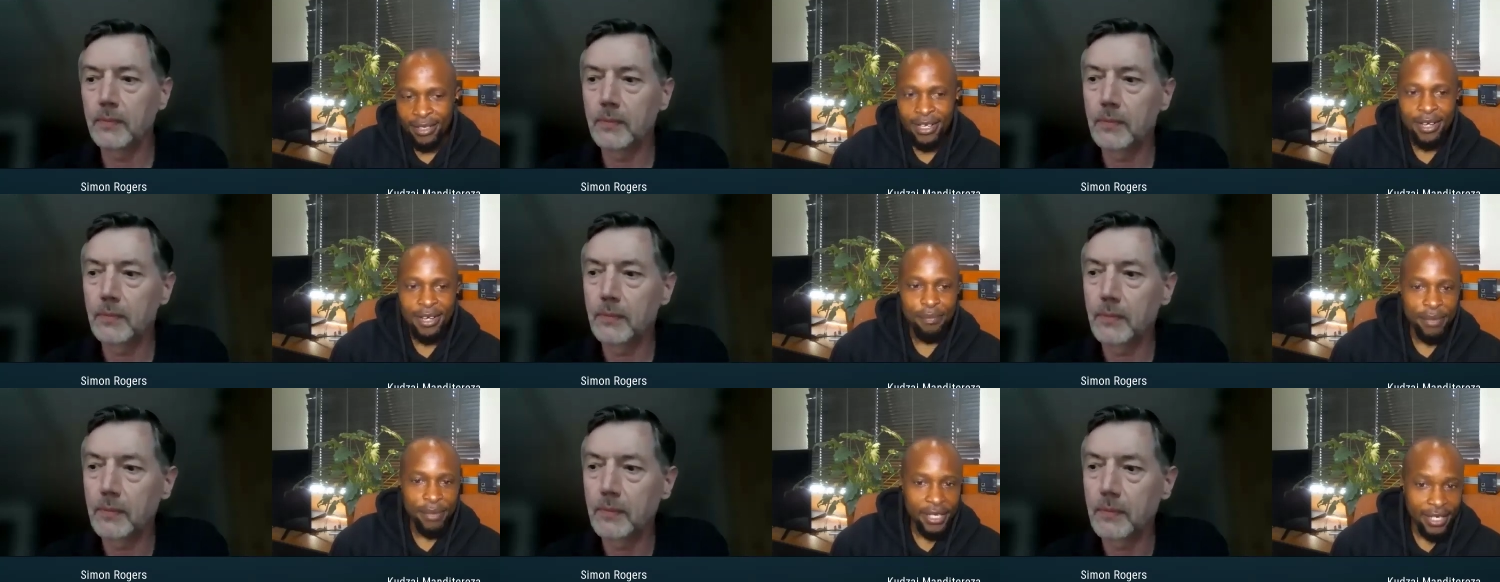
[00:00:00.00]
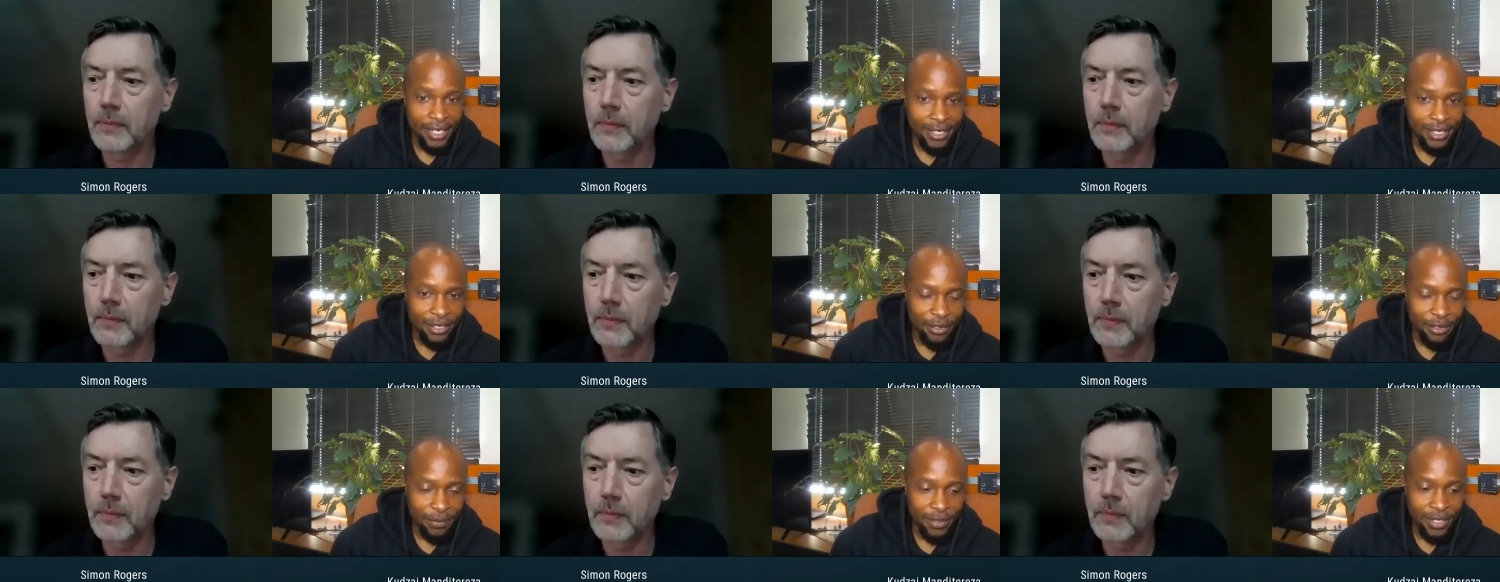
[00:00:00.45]

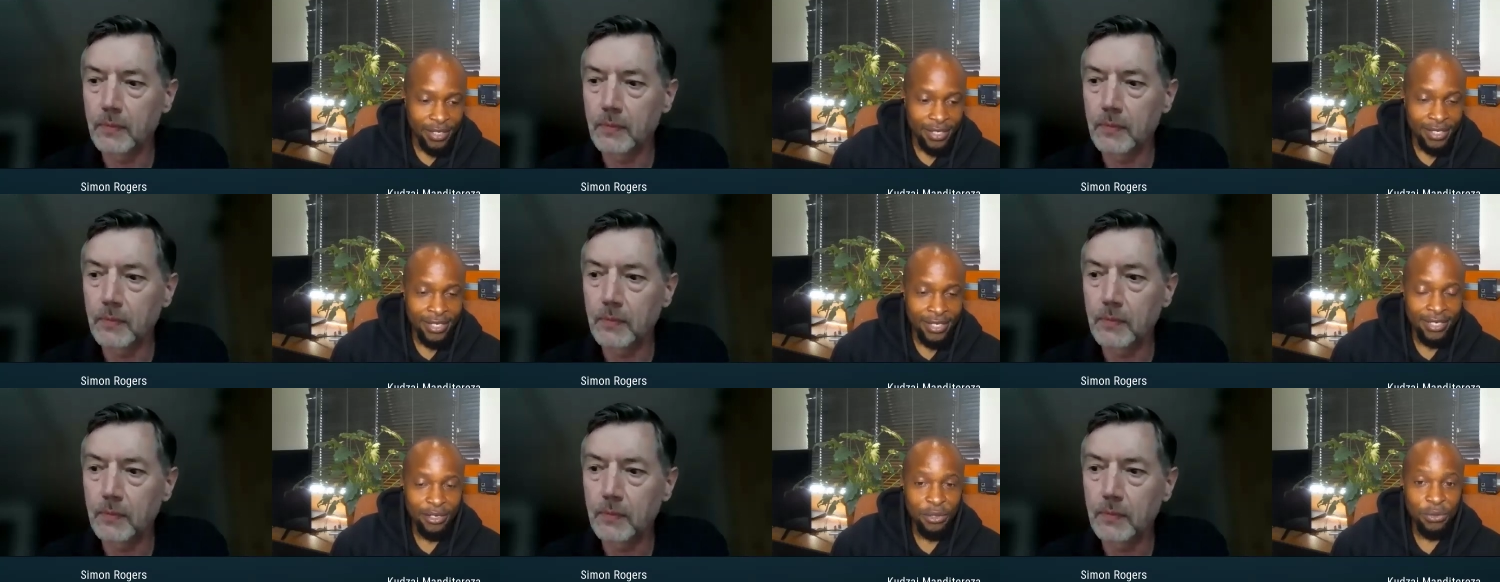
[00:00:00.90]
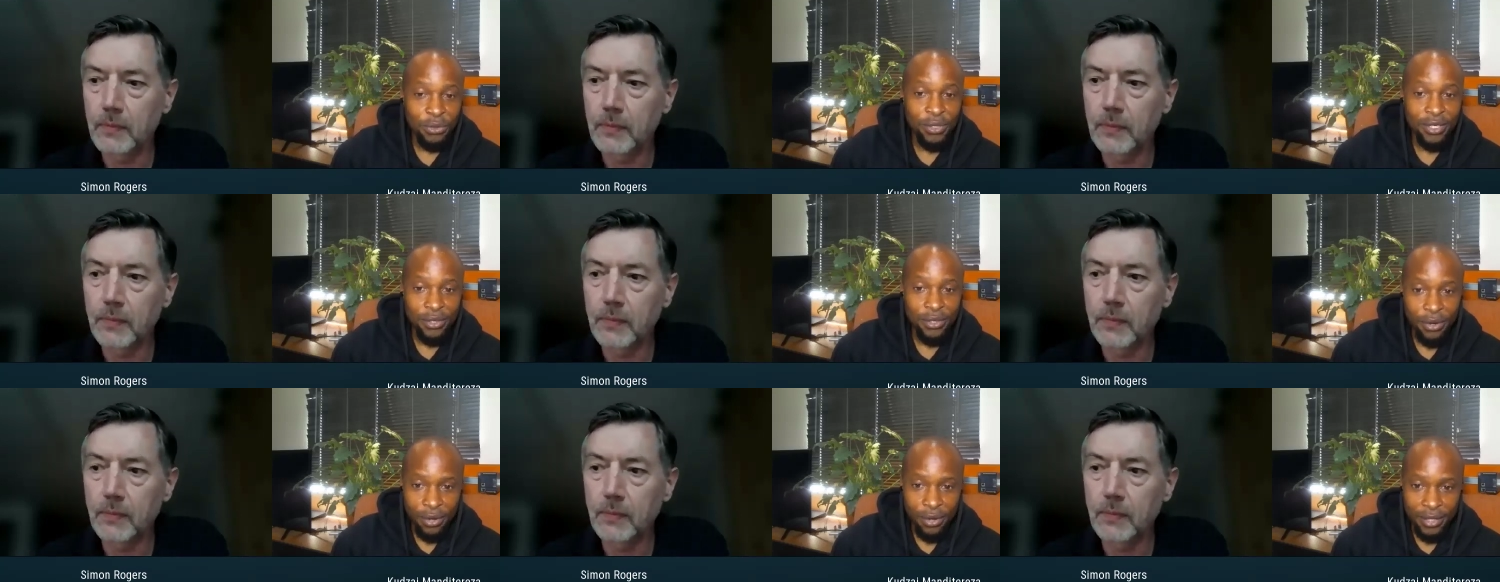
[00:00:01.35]
Speaker 1: application of the digital
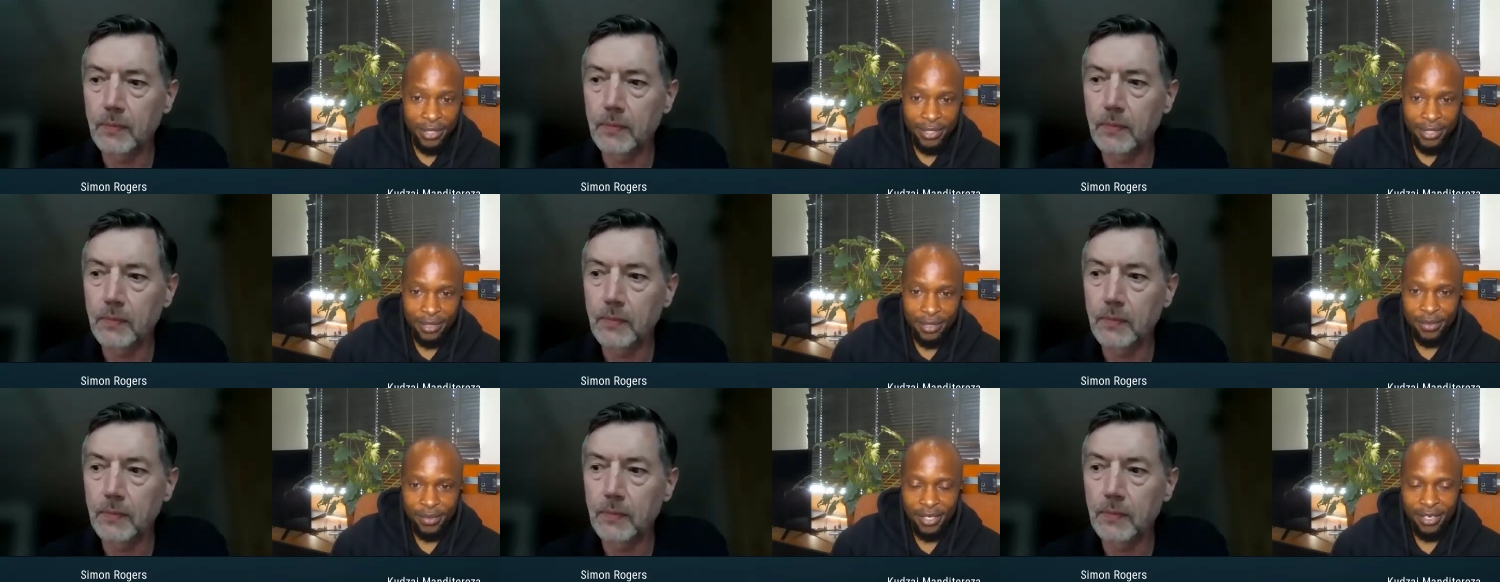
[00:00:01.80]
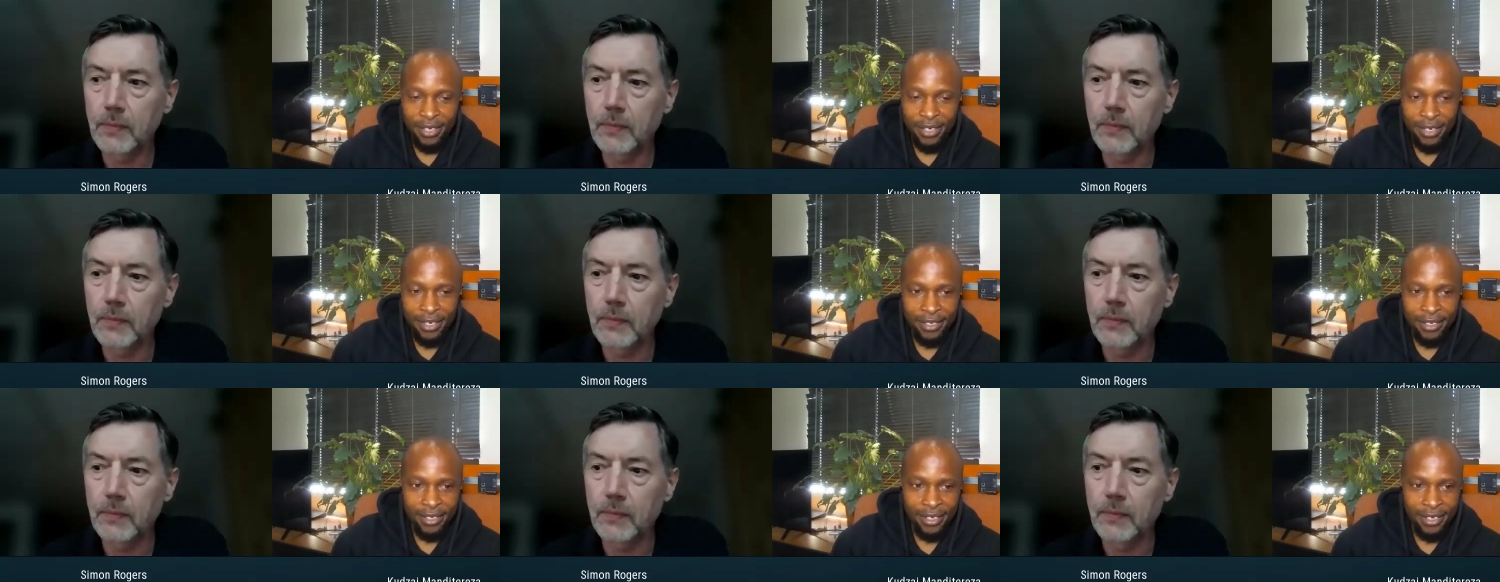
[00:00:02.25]
twin concept uh,
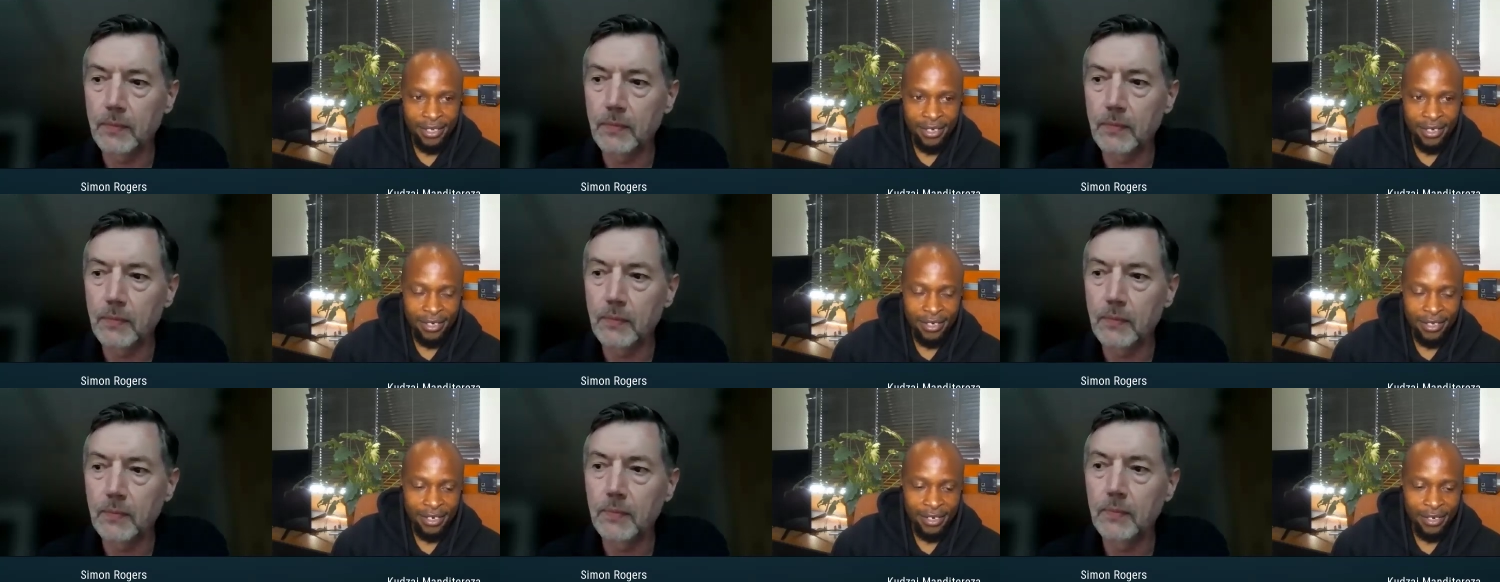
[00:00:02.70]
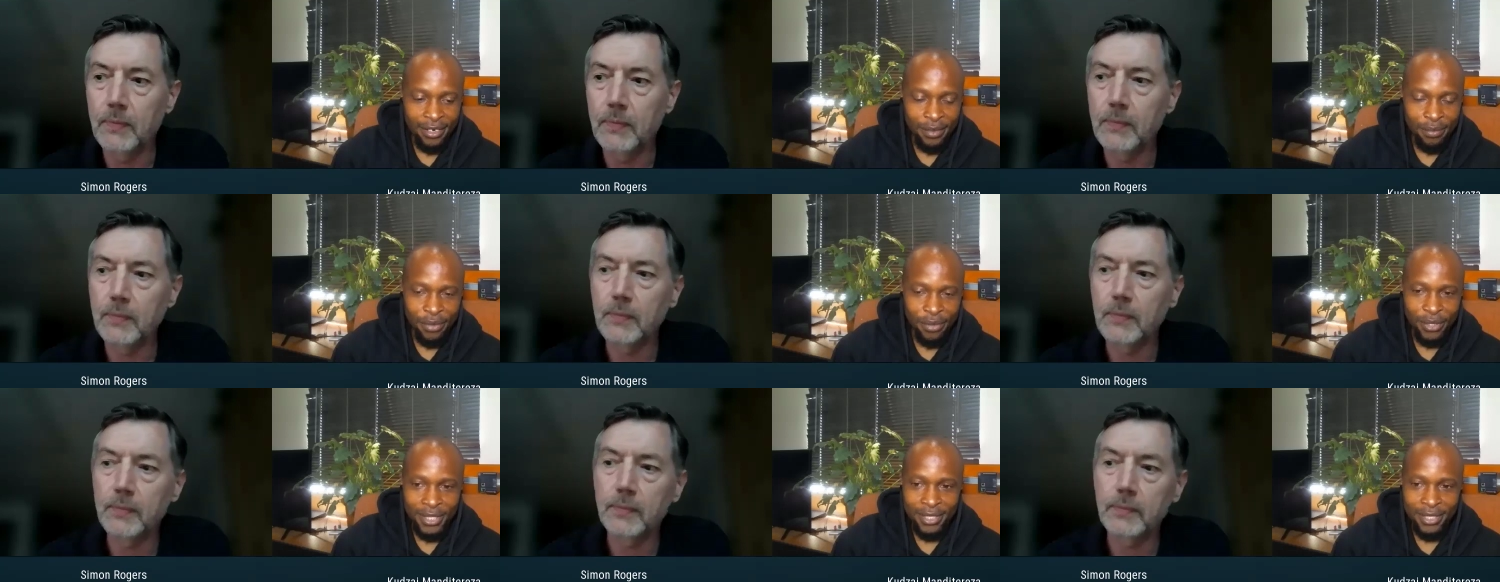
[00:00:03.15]
in the in, in
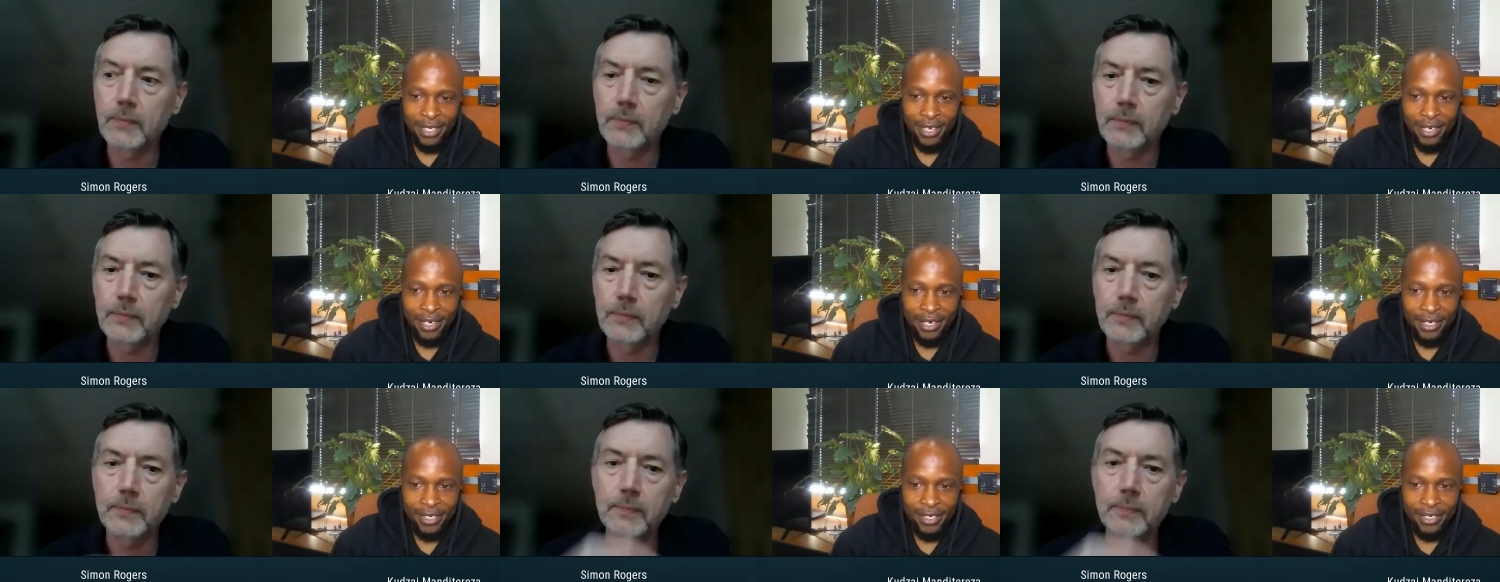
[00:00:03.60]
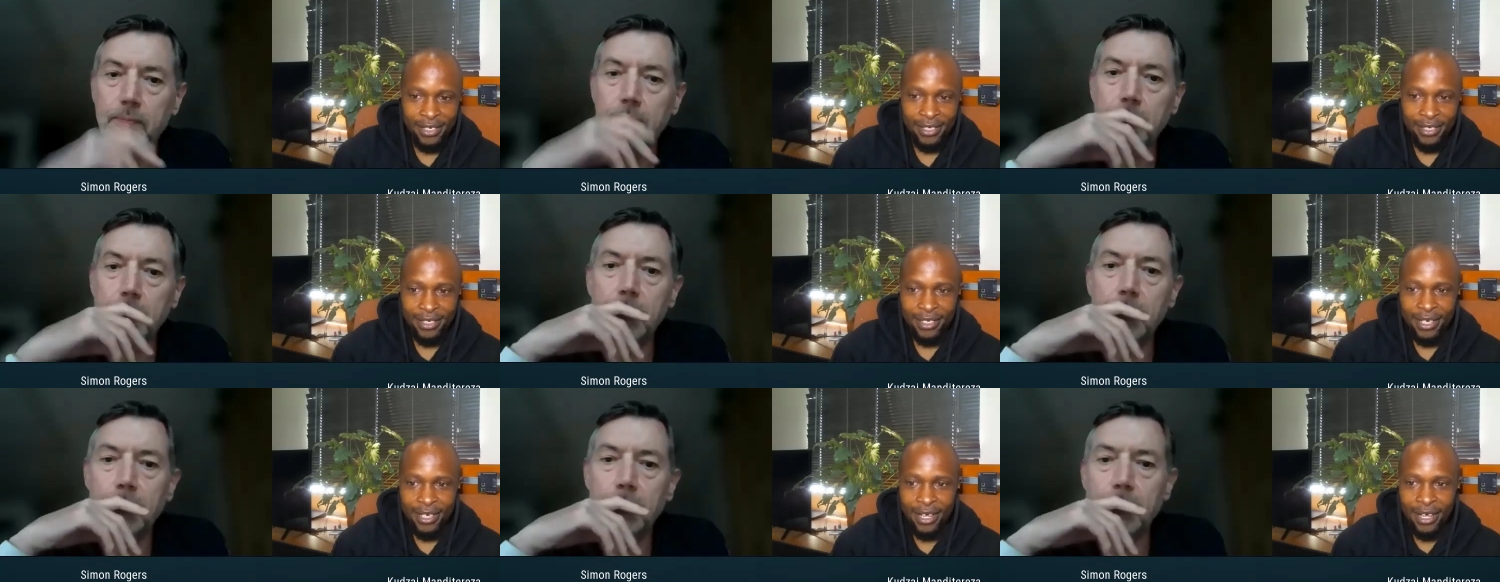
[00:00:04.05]
process analytics.
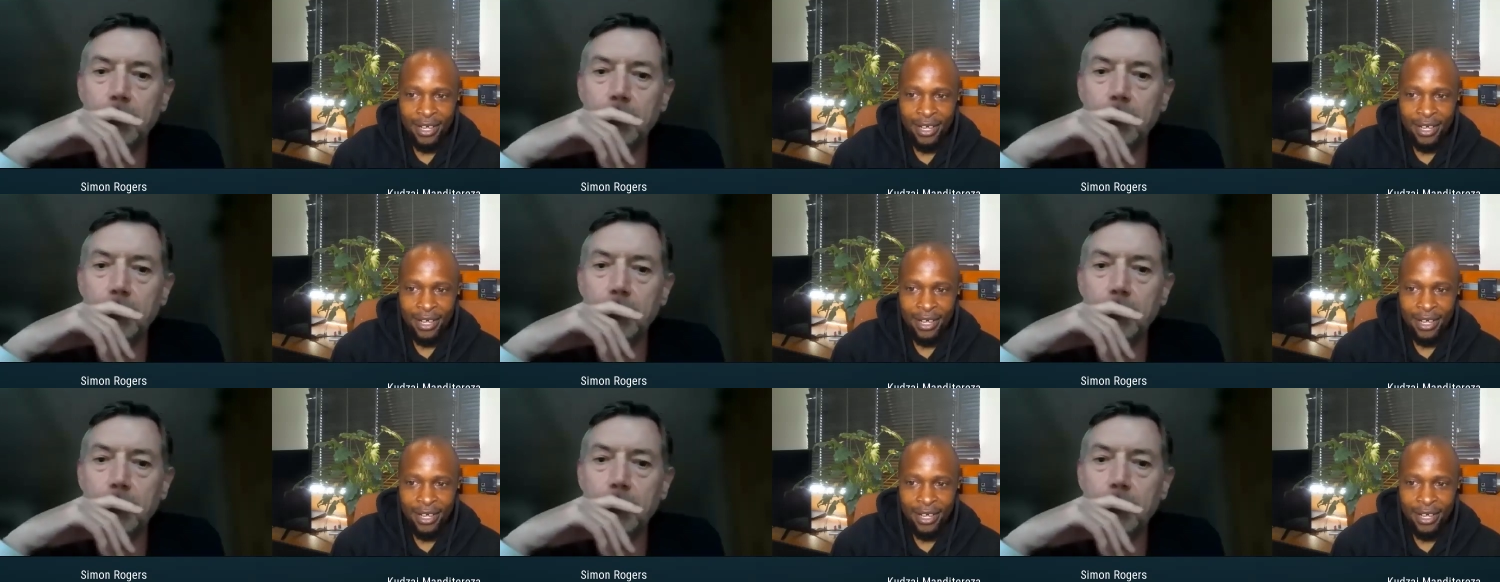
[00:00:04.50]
